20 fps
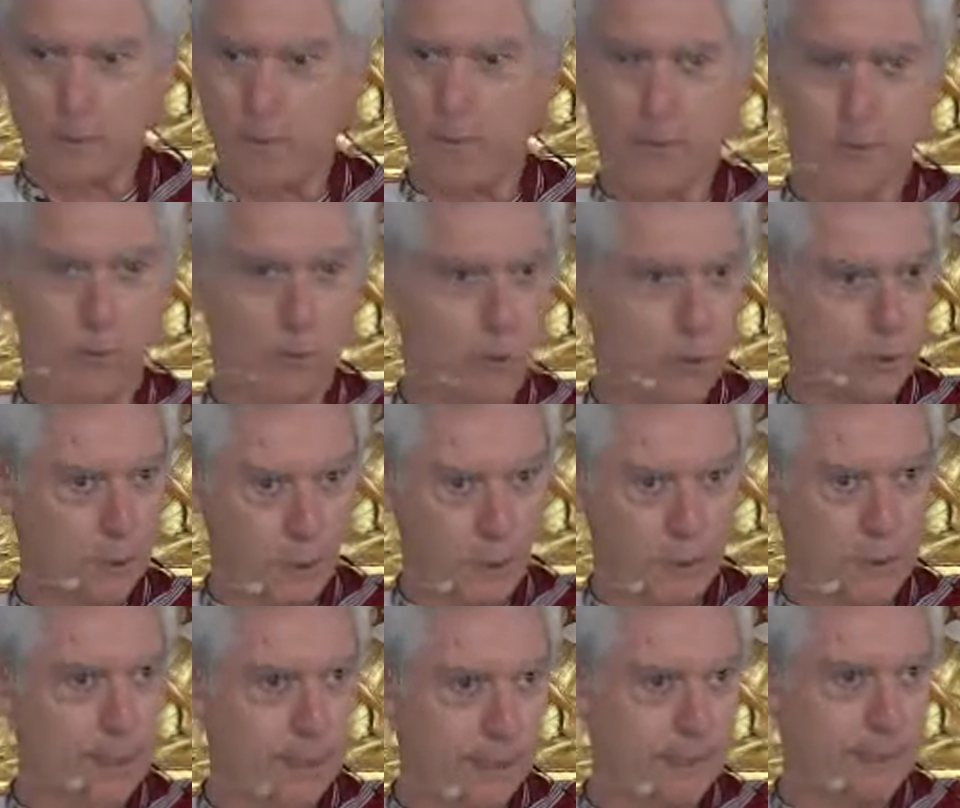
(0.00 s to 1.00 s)
food,
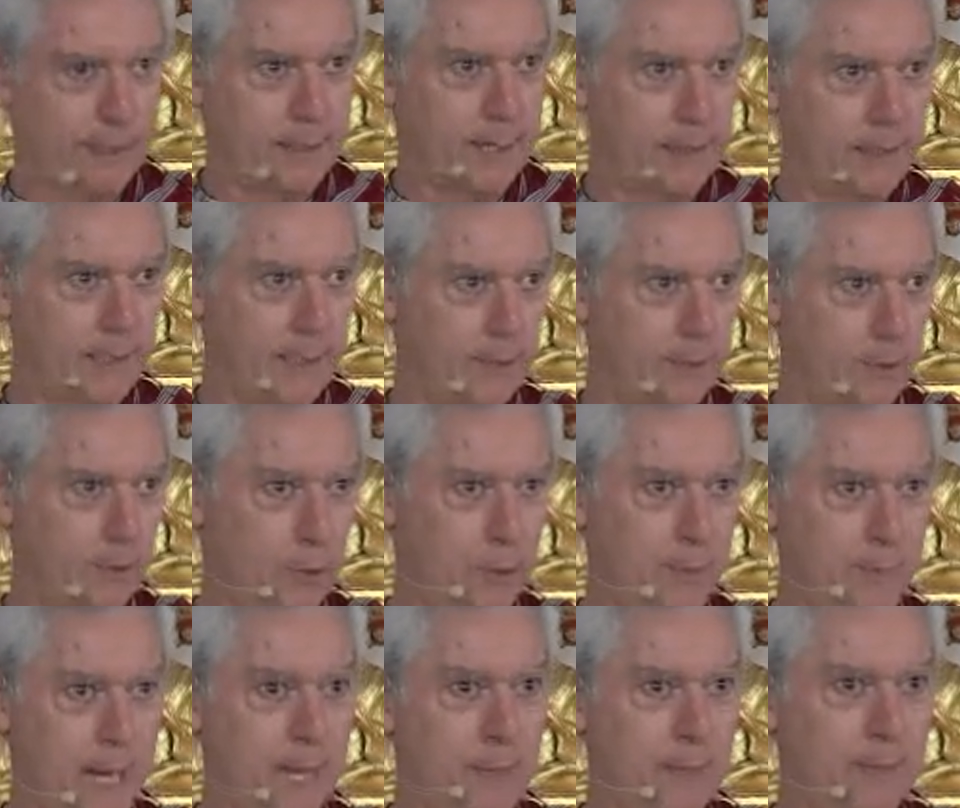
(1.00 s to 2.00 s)
clothing, he does not get
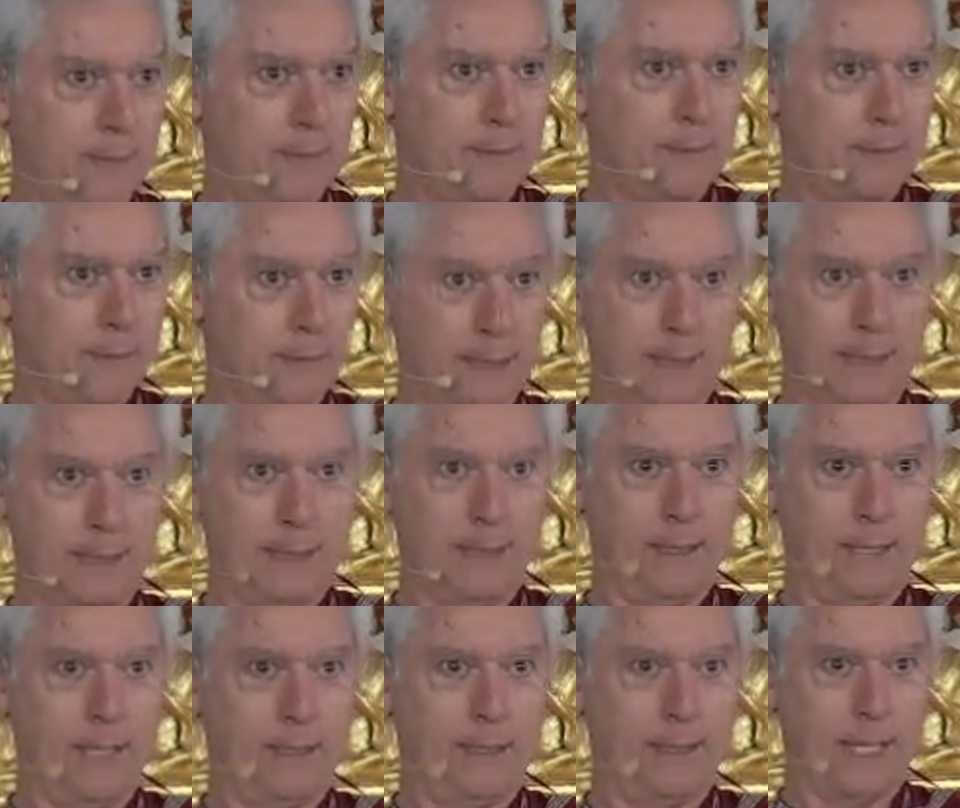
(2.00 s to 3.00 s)
good payment, because he
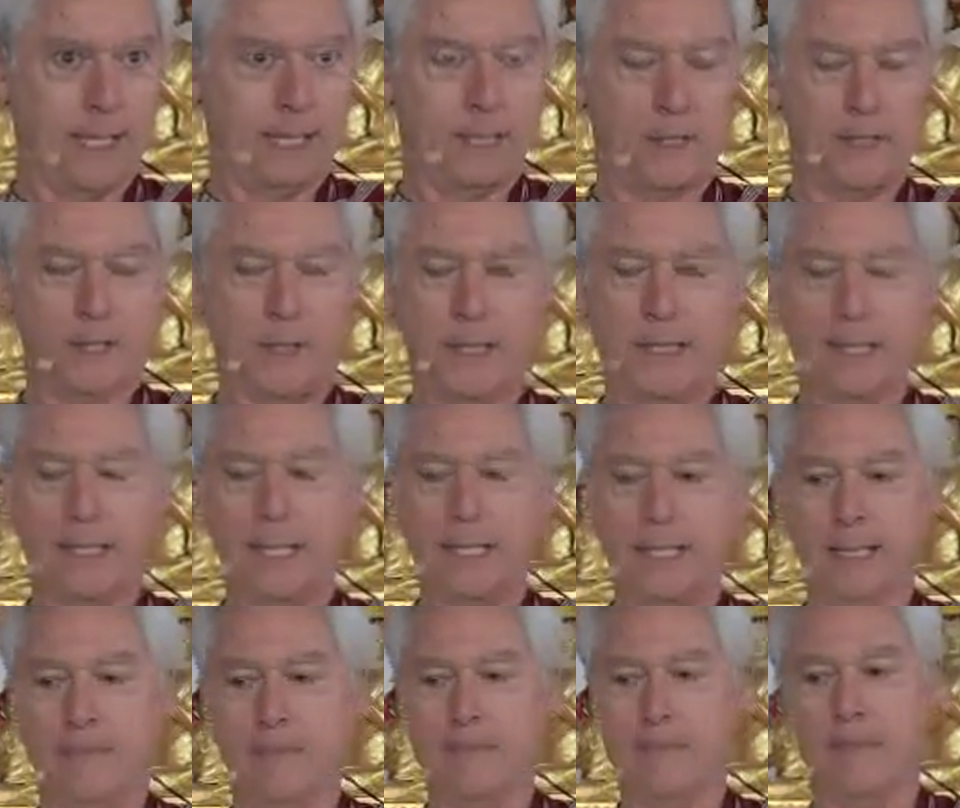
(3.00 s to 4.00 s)
did not satisfy the
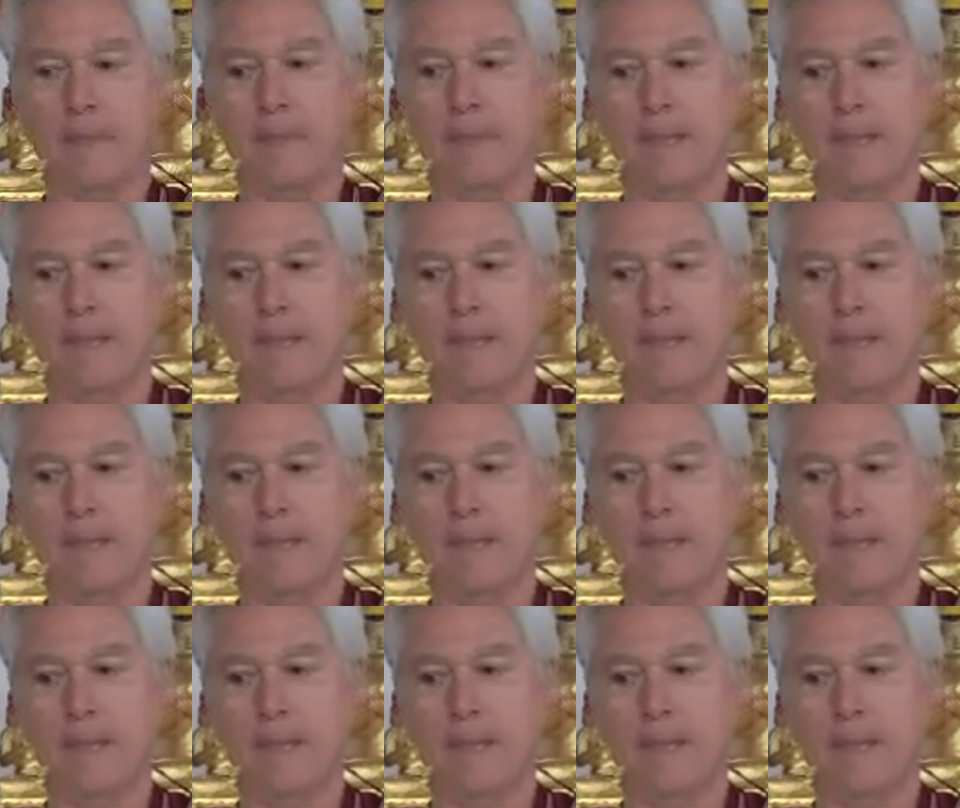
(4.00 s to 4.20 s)
king.